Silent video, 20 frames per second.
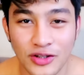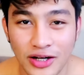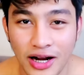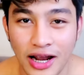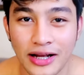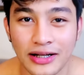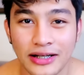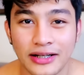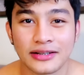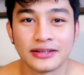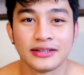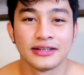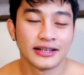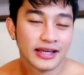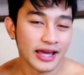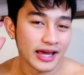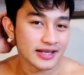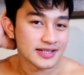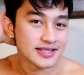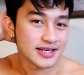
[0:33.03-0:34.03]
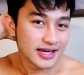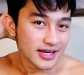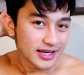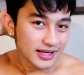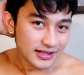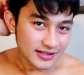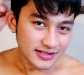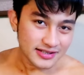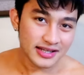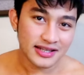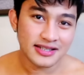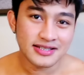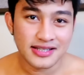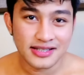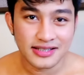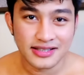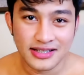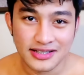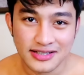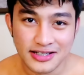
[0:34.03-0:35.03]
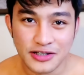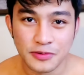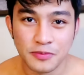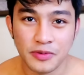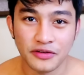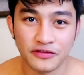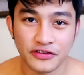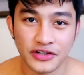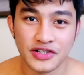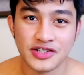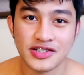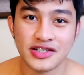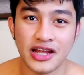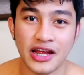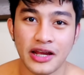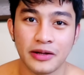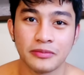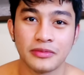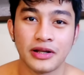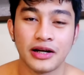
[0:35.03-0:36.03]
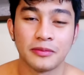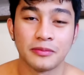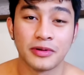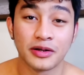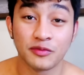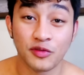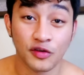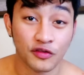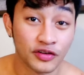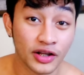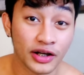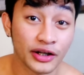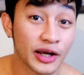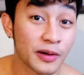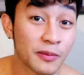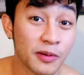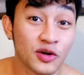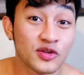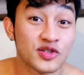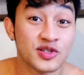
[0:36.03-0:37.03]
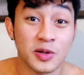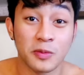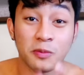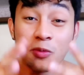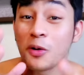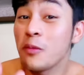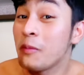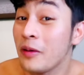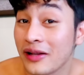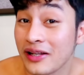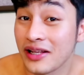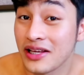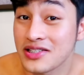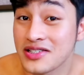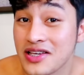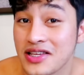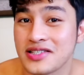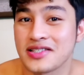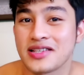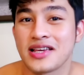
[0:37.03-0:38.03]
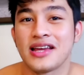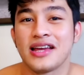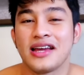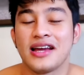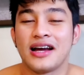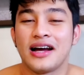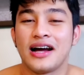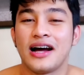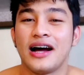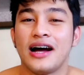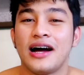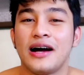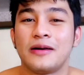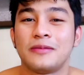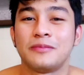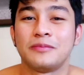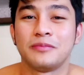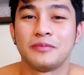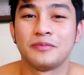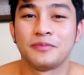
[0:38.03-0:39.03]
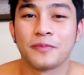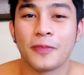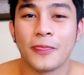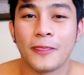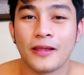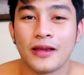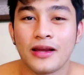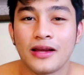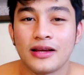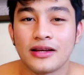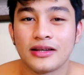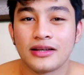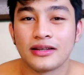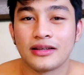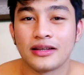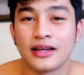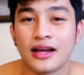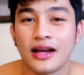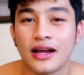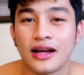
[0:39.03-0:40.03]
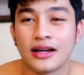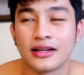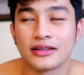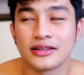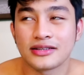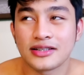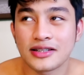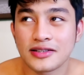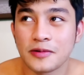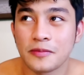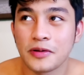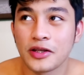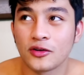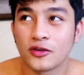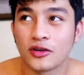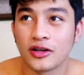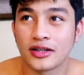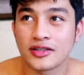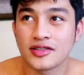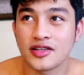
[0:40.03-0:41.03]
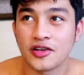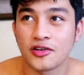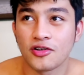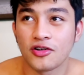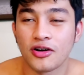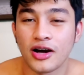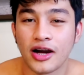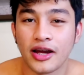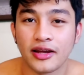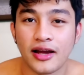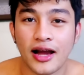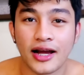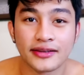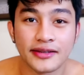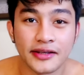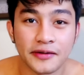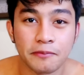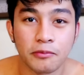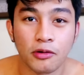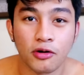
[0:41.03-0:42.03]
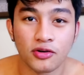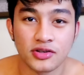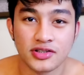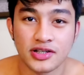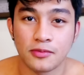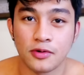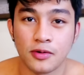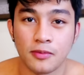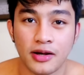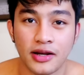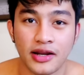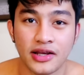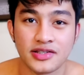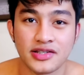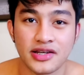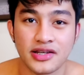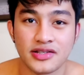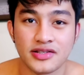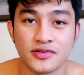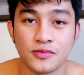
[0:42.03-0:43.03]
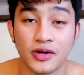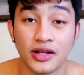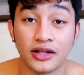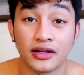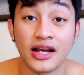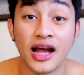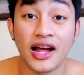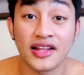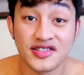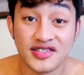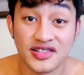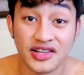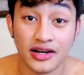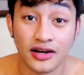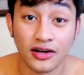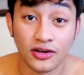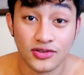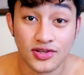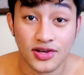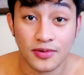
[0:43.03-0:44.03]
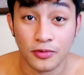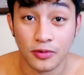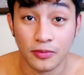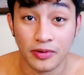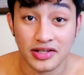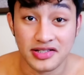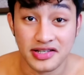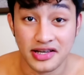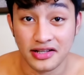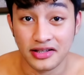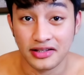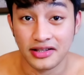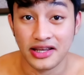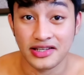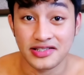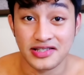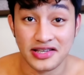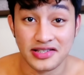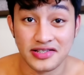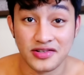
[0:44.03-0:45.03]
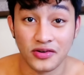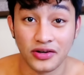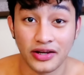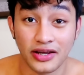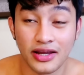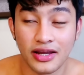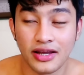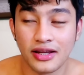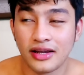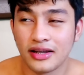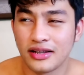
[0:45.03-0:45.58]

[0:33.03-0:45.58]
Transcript: Ina, guys, since this is my first time na magvlog about sa Mobile Legends, ang sasabihin ko lang sa inyo ay addict po ako sa Mobile Legends. Well, cancer ako sa Mobile Legends, okay?